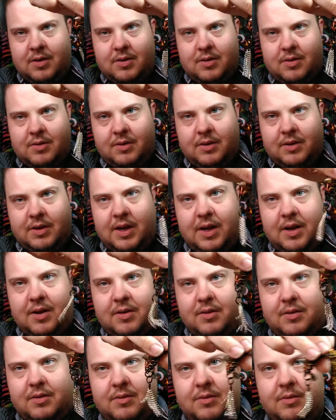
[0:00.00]
Little
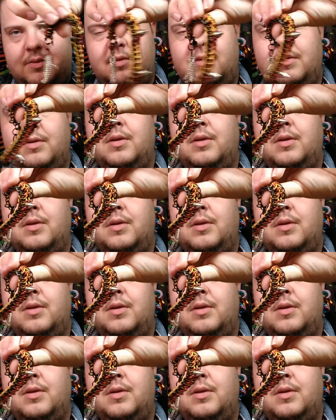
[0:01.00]
tail.